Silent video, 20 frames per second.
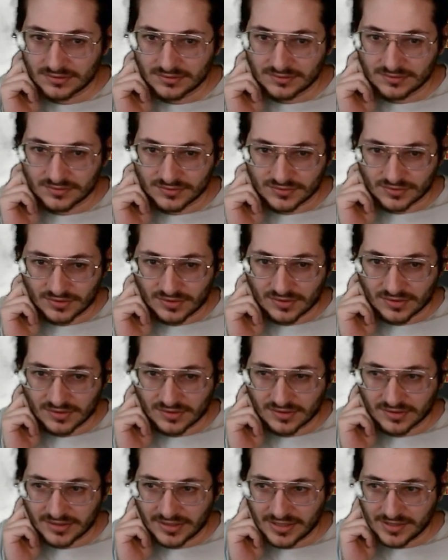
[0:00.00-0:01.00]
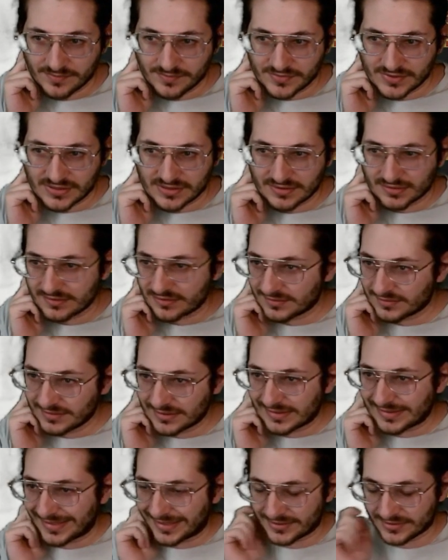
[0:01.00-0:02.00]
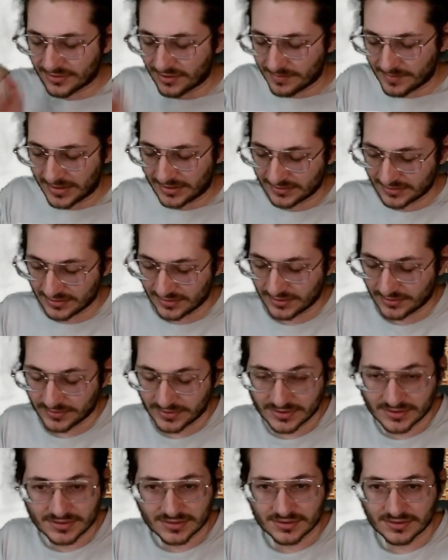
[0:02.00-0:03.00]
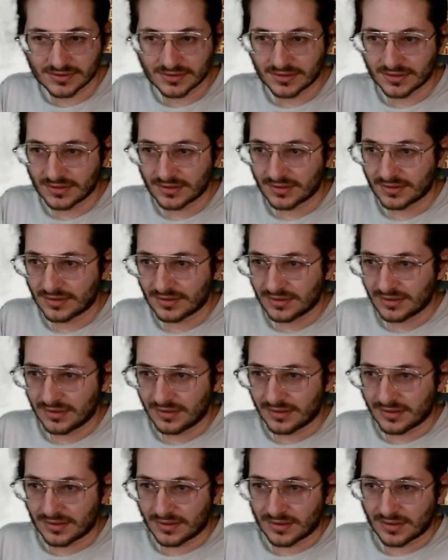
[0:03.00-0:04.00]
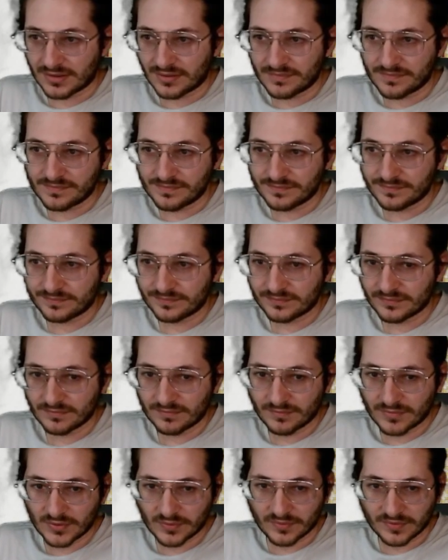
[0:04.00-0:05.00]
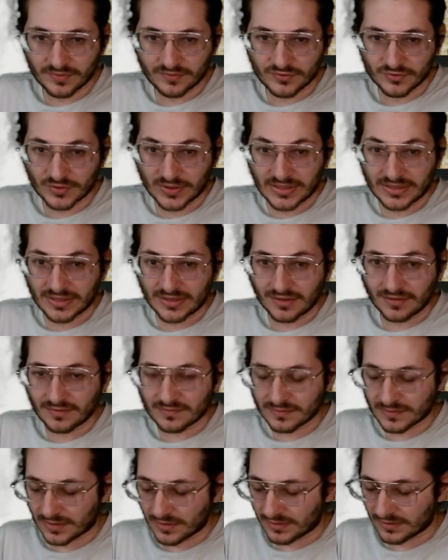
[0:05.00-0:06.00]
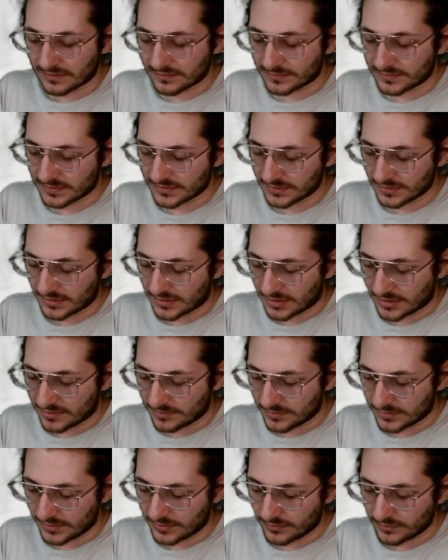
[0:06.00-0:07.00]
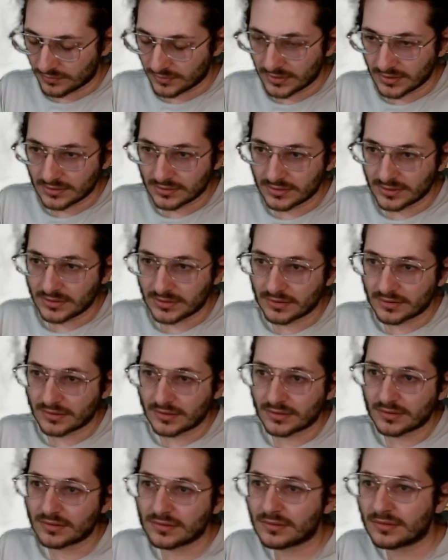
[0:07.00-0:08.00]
those are all card games. That's all Maldito is. But with drinking involved. Goblin Ringleader.